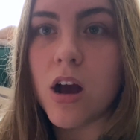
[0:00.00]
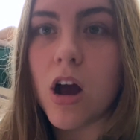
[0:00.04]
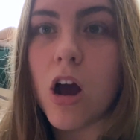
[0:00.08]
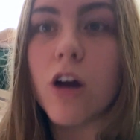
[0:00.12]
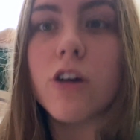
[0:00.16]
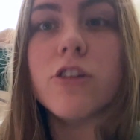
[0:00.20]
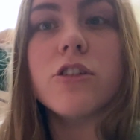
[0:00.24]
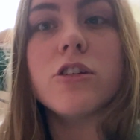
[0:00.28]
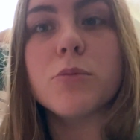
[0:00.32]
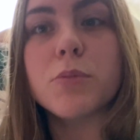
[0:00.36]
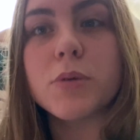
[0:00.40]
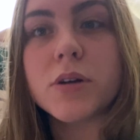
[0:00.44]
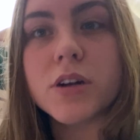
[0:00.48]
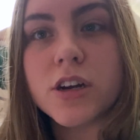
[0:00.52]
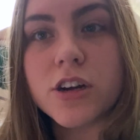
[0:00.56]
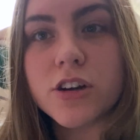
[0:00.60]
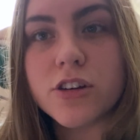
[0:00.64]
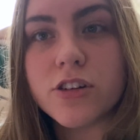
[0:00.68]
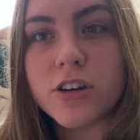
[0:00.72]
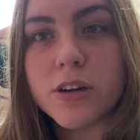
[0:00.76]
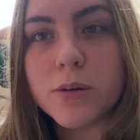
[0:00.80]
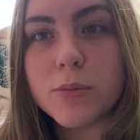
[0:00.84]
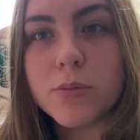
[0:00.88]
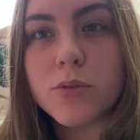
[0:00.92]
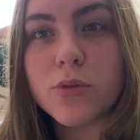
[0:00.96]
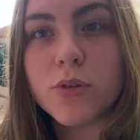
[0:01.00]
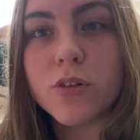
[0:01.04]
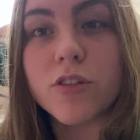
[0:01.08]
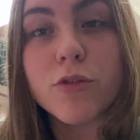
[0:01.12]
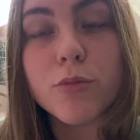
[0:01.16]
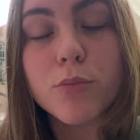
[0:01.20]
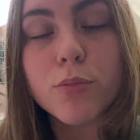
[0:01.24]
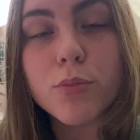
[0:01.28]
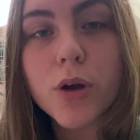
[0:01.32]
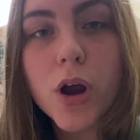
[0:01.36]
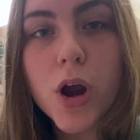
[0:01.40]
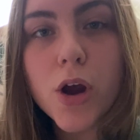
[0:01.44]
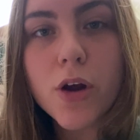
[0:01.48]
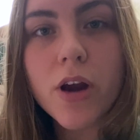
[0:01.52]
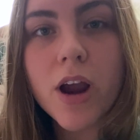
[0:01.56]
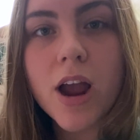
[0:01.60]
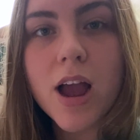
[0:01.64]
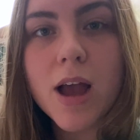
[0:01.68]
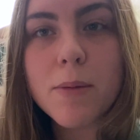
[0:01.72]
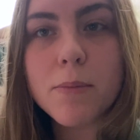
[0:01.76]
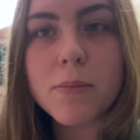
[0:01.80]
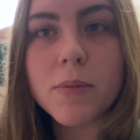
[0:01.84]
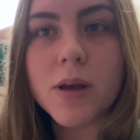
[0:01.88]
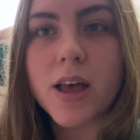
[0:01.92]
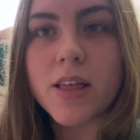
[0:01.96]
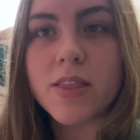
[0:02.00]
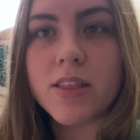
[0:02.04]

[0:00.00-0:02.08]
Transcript: entrepreneurship sort of program,